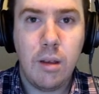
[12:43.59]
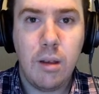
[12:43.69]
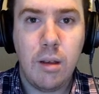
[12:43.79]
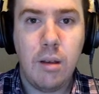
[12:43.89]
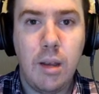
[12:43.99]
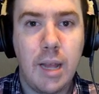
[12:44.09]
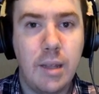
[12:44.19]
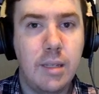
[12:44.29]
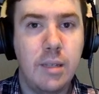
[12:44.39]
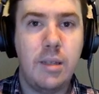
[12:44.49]
Again,
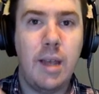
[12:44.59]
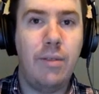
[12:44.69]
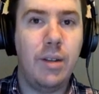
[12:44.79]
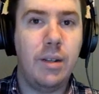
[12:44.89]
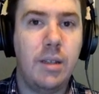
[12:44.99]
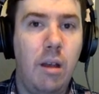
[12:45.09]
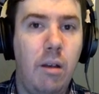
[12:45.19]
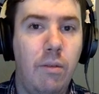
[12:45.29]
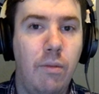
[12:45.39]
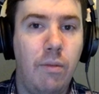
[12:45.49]
this is evidence
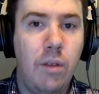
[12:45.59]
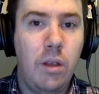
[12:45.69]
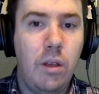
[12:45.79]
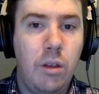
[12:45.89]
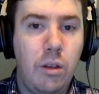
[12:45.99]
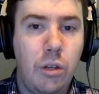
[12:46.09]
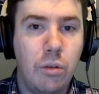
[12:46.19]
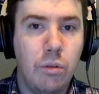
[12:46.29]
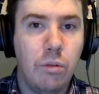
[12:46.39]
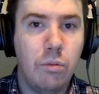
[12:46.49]
of
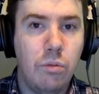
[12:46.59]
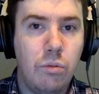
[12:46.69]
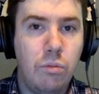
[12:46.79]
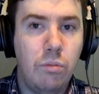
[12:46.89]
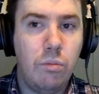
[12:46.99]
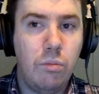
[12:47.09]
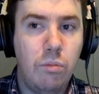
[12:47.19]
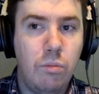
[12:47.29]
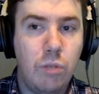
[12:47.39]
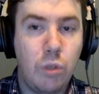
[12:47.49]
your
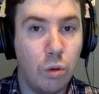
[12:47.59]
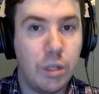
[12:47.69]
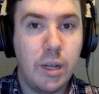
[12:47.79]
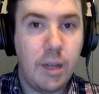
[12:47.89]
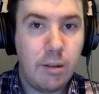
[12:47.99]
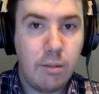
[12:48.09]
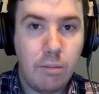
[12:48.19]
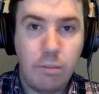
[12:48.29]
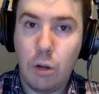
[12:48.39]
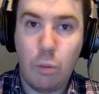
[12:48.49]
score study.
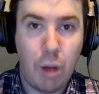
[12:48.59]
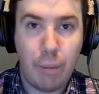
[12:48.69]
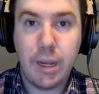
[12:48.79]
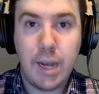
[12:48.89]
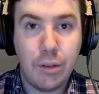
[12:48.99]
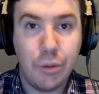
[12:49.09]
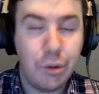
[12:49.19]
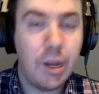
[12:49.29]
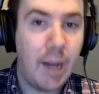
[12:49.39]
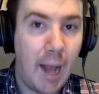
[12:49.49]
Probably again
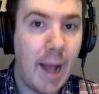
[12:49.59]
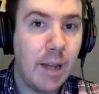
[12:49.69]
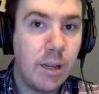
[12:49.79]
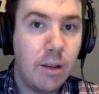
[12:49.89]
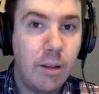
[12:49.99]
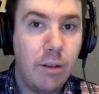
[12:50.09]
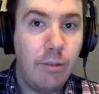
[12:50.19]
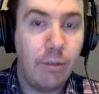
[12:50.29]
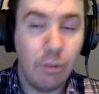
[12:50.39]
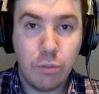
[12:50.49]
looking at
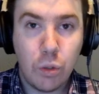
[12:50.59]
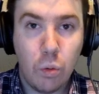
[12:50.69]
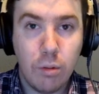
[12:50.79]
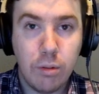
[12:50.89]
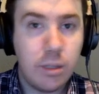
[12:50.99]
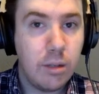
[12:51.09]
film scores.